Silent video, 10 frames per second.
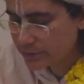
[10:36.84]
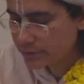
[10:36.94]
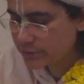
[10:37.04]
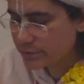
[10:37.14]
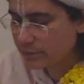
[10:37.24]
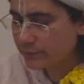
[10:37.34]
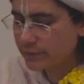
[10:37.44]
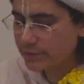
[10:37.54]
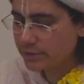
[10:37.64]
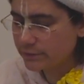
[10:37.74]
in the
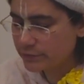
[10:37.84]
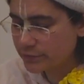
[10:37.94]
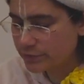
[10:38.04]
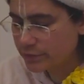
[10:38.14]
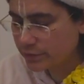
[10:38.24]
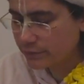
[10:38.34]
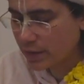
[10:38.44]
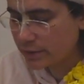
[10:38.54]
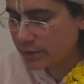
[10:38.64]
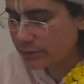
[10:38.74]
service of Shri
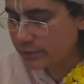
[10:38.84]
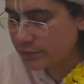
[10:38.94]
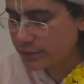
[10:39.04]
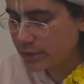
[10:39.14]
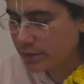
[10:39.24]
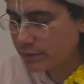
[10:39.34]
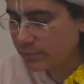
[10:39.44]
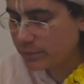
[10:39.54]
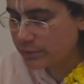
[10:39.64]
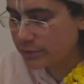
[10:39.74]
Radha Krishna in the
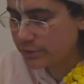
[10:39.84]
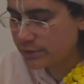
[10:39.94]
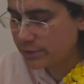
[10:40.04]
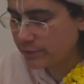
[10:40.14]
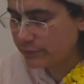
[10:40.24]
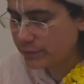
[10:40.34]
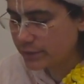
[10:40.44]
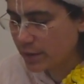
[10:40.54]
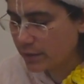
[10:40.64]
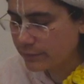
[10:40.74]
bushes of
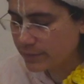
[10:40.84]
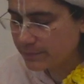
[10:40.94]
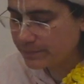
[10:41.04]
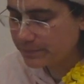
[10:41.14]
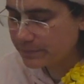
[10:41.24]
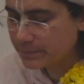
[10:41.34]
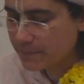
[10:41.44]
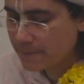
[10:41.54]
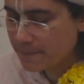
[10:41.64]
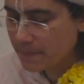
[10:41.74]
Vrindavan.
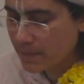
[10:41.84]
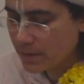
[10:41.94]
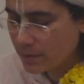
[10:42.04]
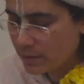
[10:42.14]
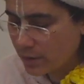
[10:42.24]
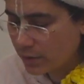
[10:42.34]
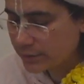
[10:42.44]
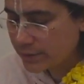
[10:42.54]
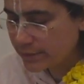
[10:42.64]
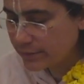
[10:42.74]

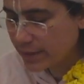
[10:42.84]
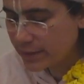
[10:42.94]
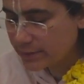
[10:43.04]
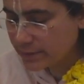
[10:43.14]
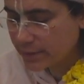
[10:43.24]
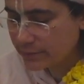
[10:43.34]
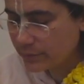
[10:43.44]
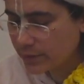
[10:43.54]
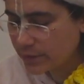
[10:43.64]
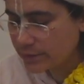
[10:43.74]
Only then can
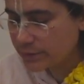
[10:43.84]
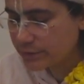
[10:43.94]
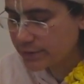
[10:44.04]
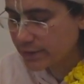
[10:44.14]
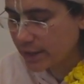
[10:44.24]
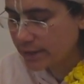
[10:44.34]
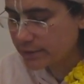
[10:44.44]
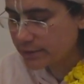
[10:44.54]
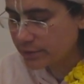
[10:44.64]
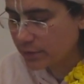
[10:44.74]
one
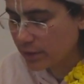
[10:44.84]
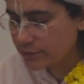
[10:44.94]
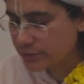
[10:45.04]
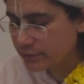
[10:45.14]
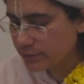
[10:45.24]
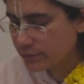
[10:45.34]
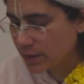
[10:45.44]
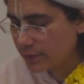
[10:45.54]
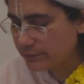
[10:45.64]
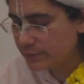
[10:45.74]
understand the conjugal
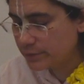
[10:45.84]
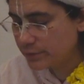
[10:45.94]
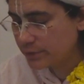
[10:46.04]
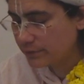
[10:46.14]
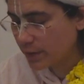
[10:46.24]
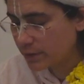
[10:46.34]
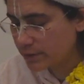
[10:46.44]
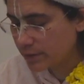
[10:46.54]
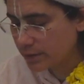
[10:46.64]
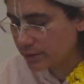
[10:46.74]
love between
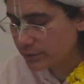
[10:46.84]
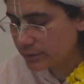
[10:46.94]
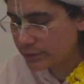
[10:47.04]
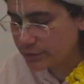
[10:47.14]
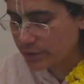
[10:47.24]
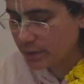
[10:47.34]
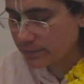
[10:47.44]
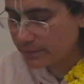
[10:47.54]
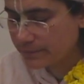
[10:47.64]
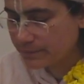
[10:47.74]
Radha and Krishna.
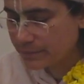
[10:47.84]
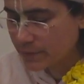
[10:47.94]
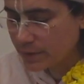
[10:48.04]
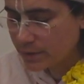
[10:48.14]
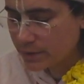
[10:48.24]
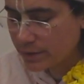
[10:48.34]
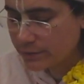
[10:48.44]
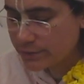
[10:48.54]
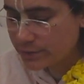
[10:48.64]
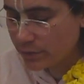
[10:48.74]
There
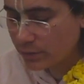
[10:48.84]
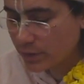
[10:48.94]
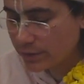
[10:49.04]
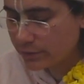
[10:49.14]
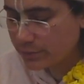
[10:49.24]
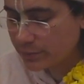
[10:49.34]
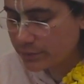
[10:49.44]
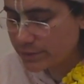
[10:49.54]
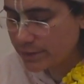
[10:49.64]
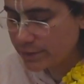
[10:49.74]
is no other
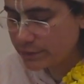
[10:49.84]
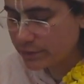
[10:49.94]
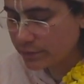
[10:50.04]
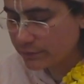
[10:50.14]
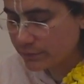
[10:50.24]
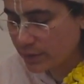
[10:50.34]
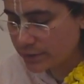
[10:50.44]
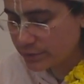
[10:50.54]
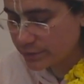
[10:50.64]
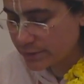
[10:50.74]
procedure for
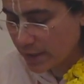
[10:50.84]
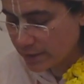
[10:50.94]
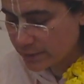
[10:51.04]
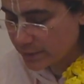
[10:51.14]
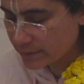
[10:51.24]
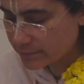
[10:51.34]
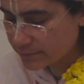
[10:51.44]
understanding.